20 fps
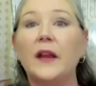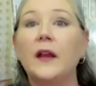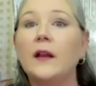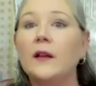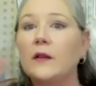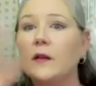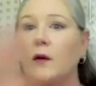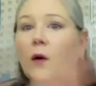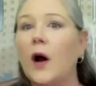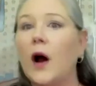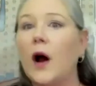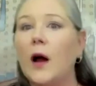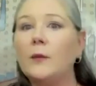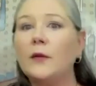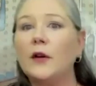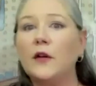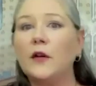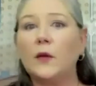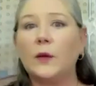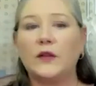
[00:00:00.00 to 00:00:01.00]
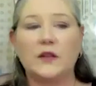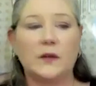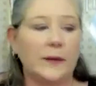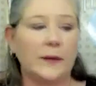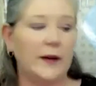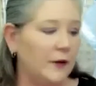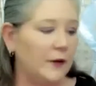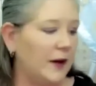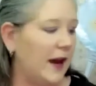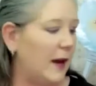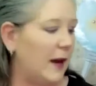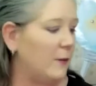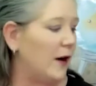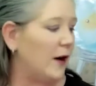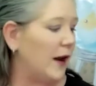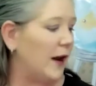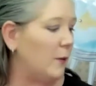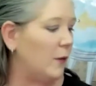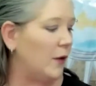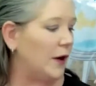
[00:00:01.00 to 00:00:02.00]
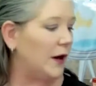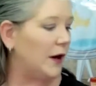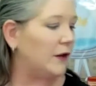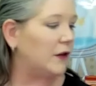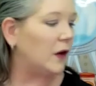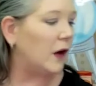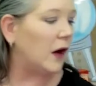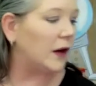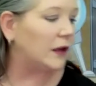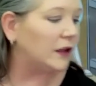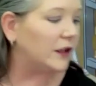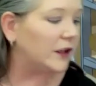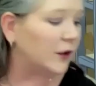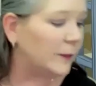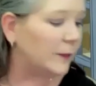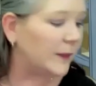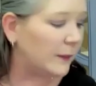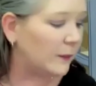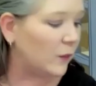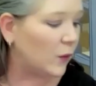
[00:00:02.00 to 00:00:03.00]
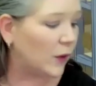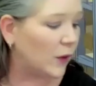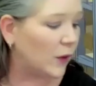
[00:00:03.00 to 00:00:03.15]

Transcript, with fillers: So I'm going to switch to my other camera and we're going to talk a little bit more.